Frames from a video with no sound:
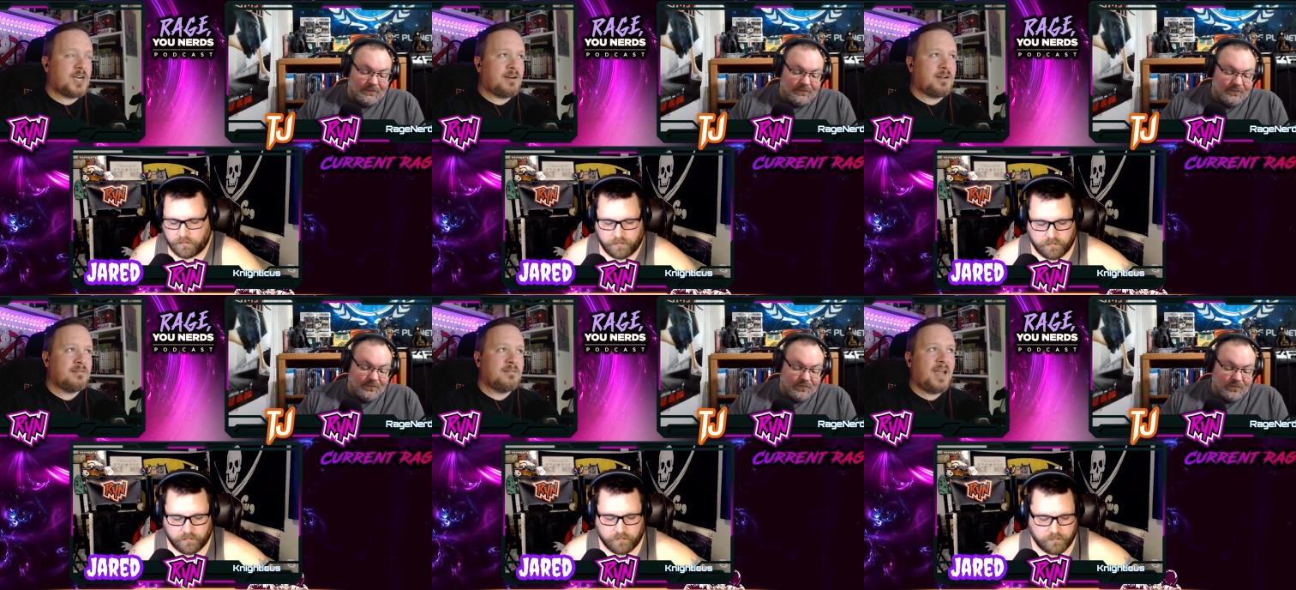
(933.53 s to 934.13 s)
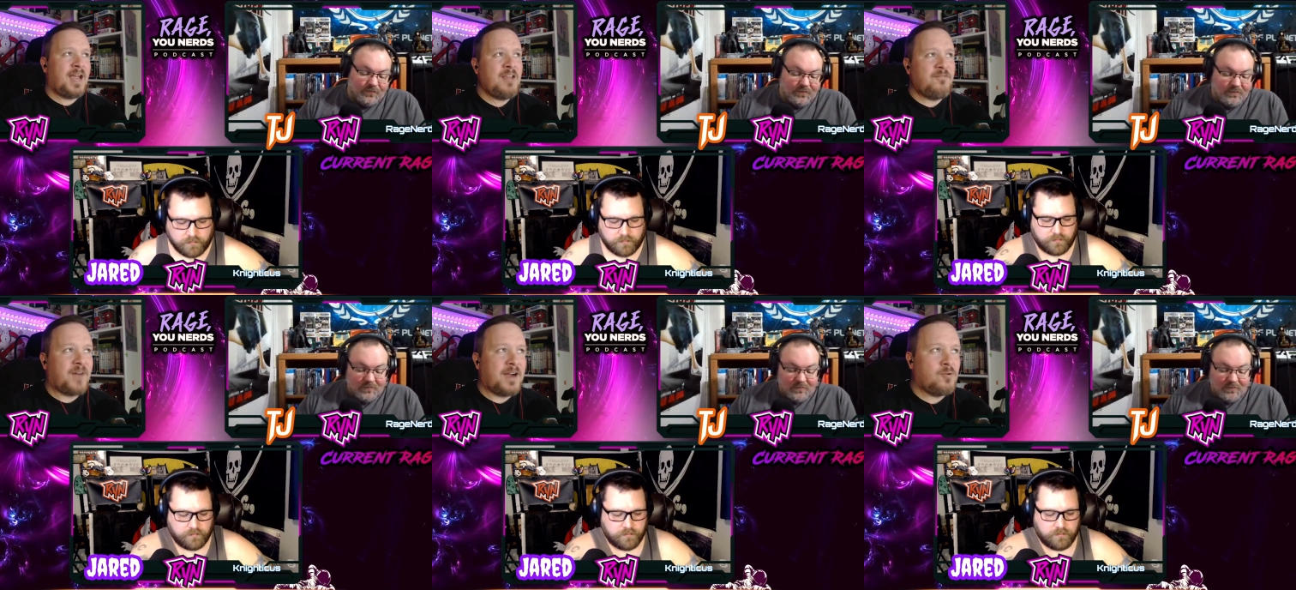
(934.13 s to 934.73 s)
Speaker 1: Jared,
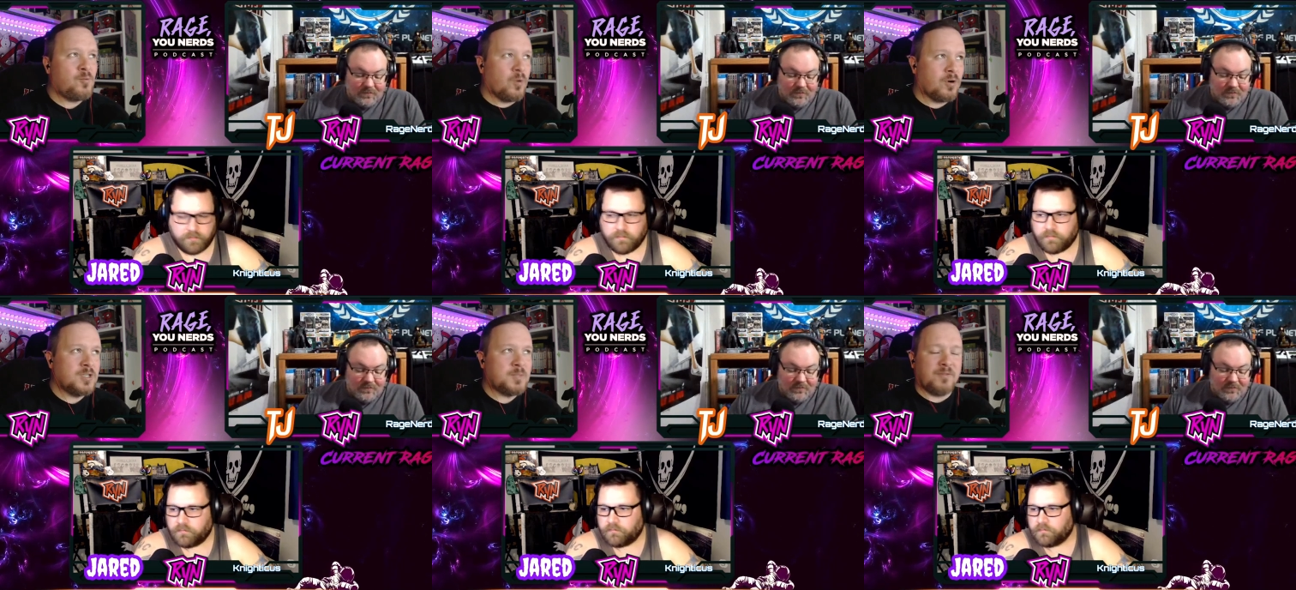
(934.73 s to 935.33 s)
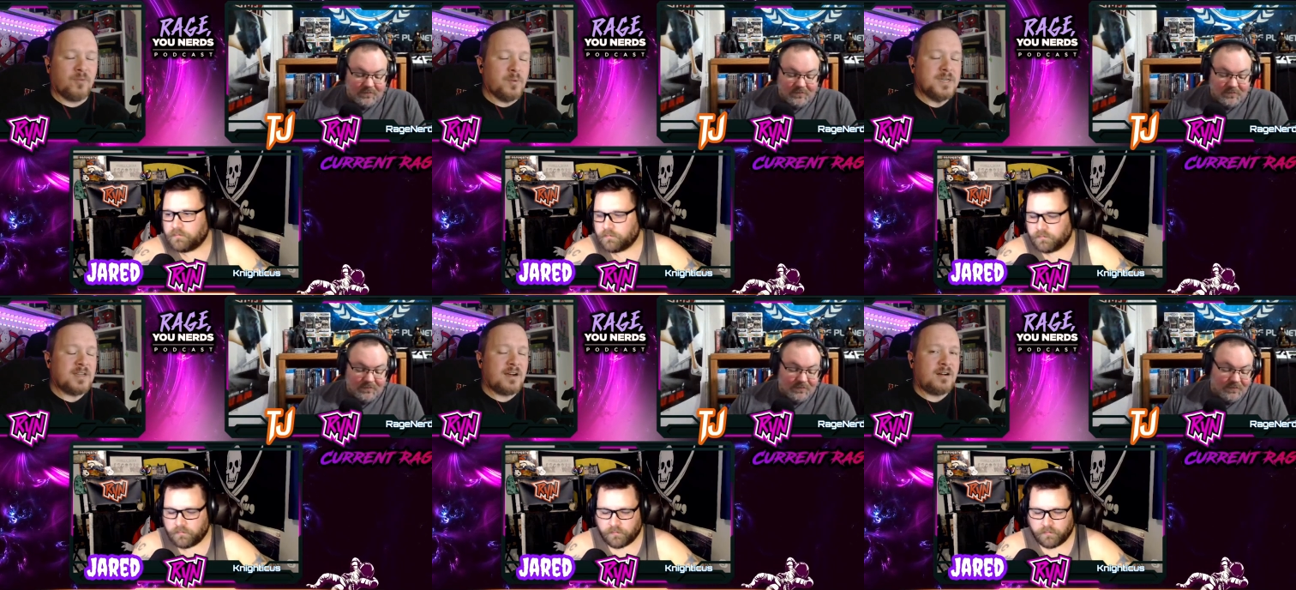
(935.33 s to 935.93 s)
any final words before
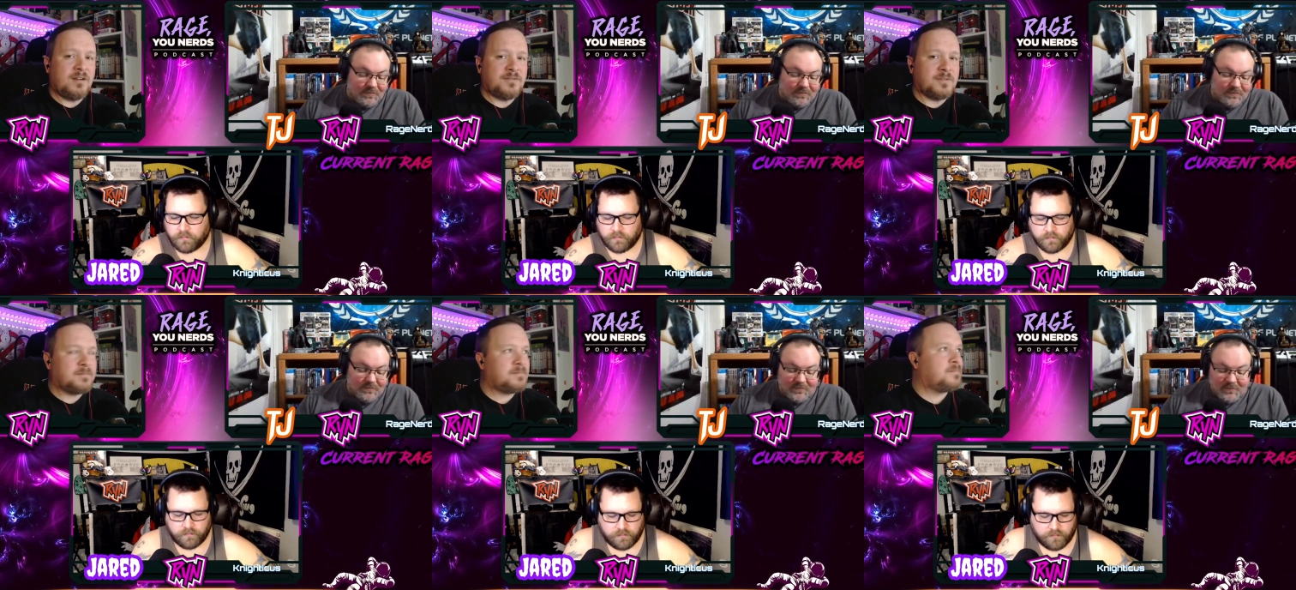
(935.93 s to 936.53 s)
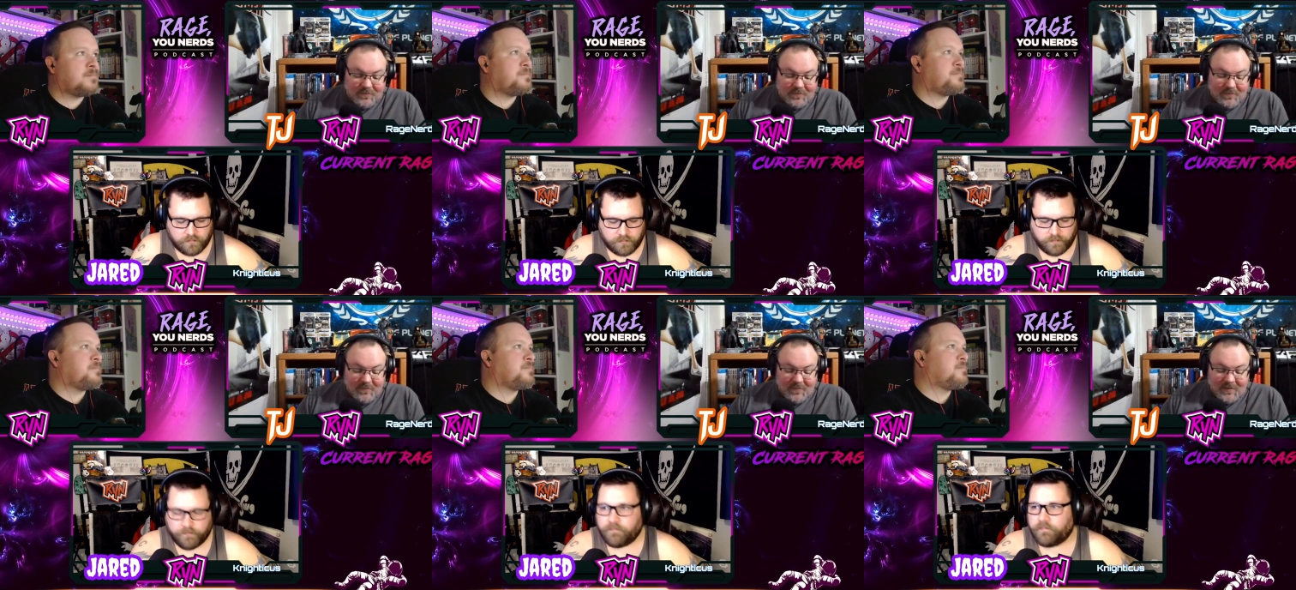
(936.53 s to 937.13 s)
we sign off?
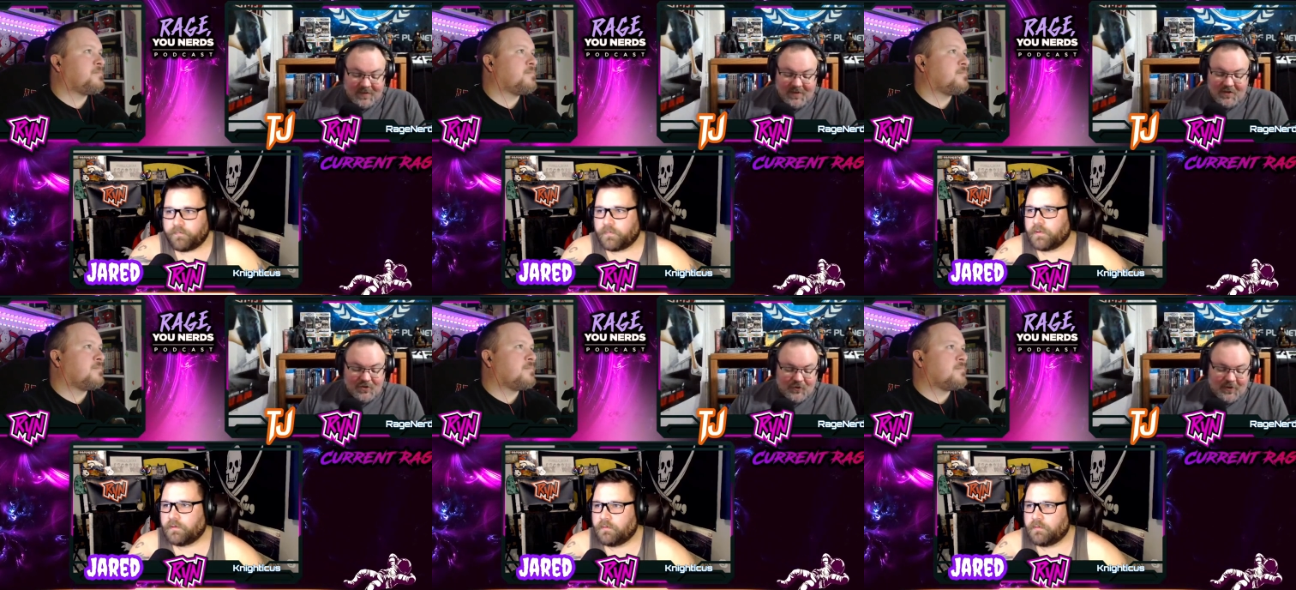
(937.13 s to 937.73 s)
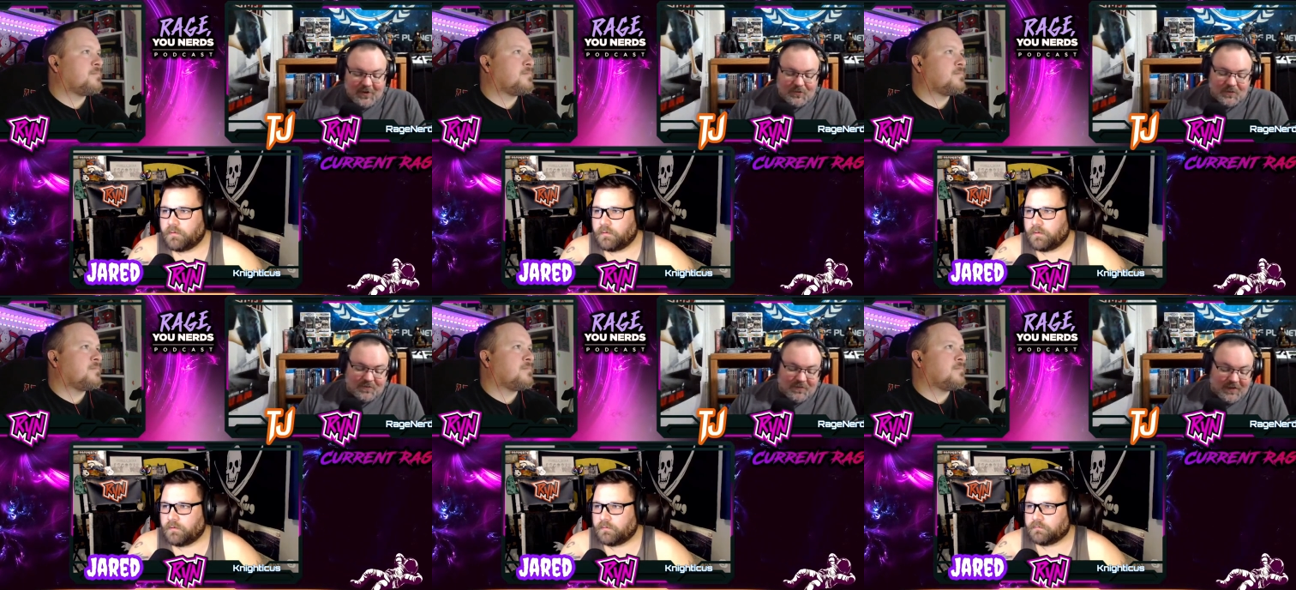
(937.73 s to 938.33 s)
Speaker 2: Charades
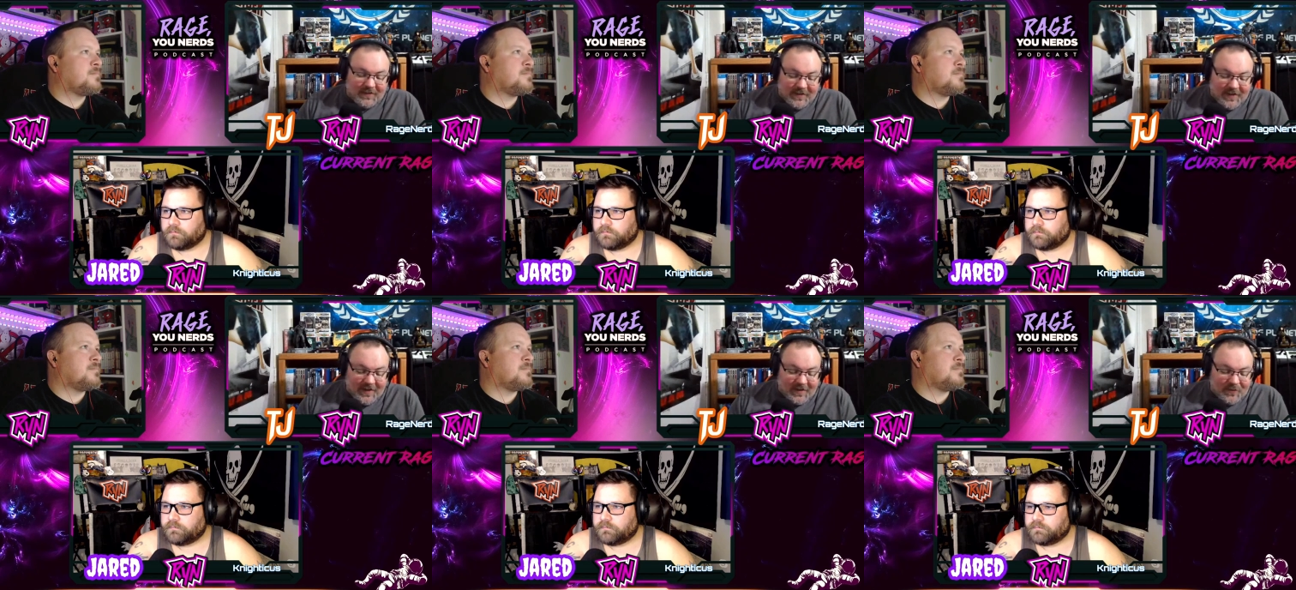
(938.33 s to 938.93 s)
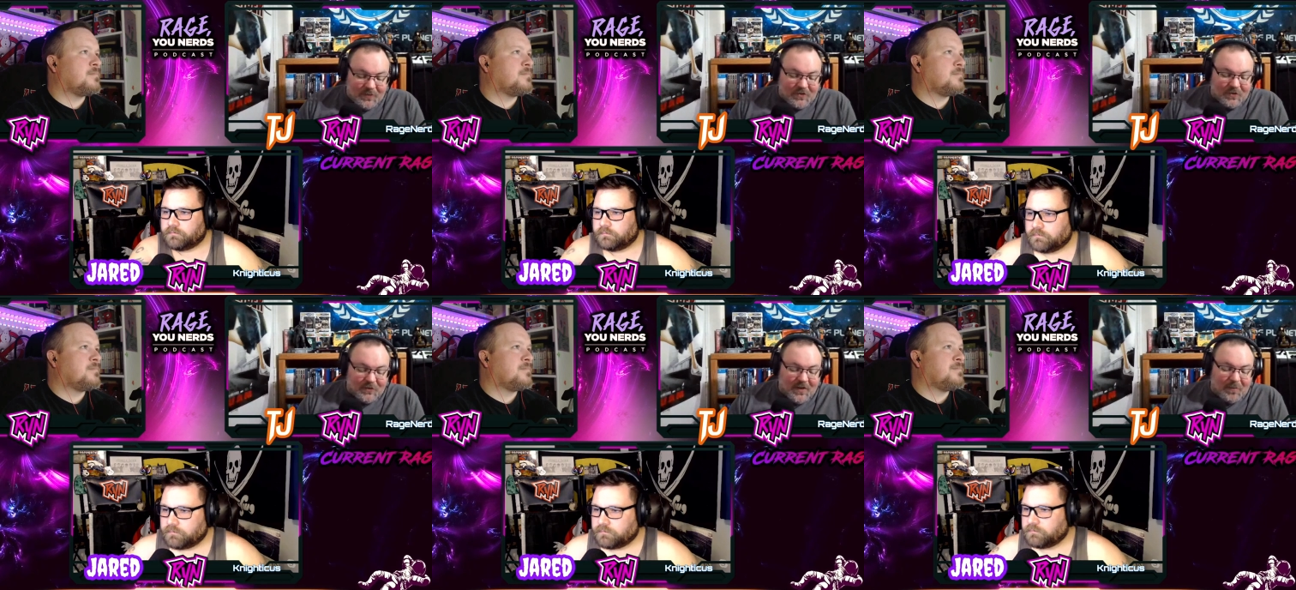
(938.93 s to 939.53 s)
was fun, Cac. We should
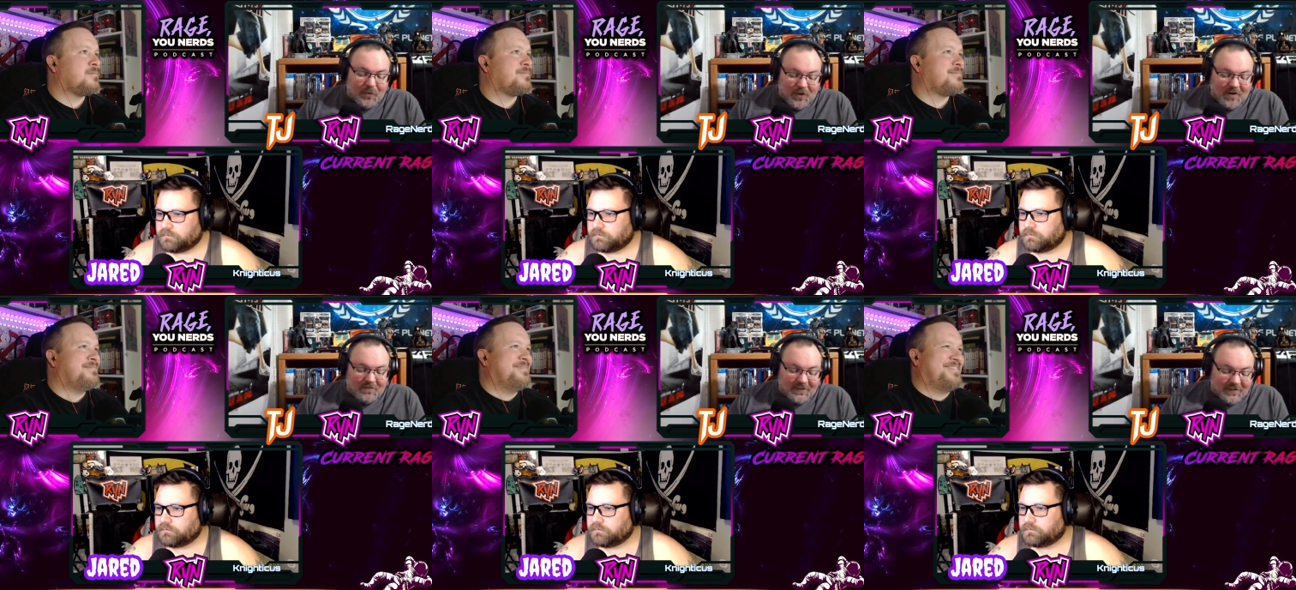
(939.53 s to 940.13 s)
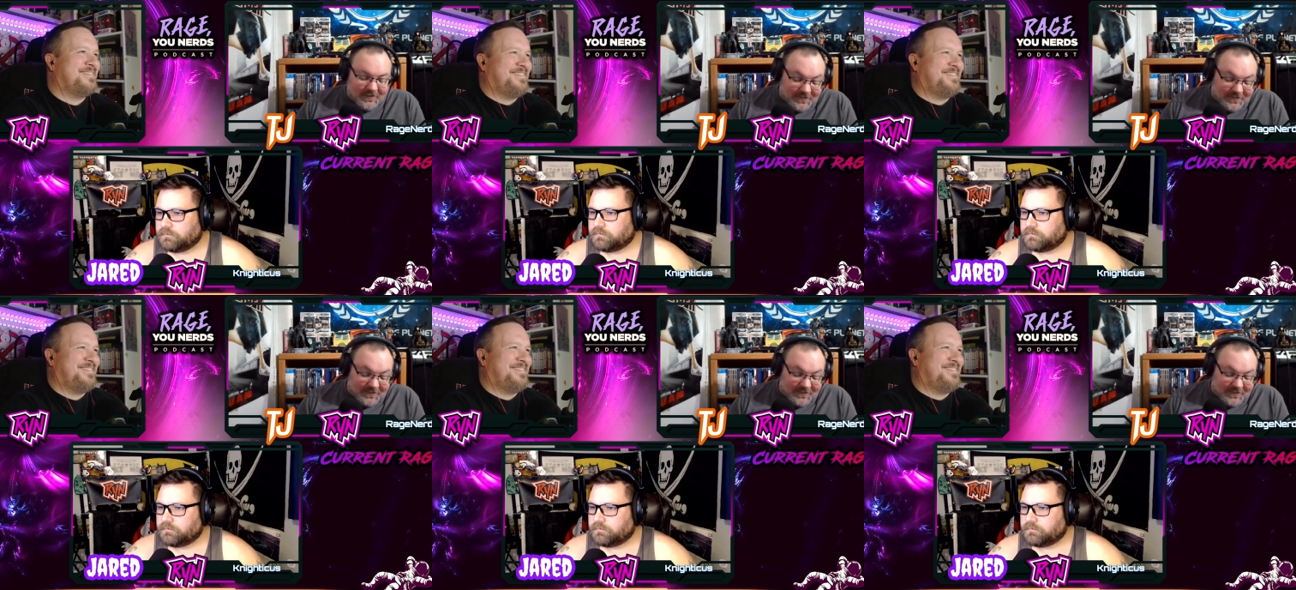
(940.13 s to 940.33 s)
do that more often.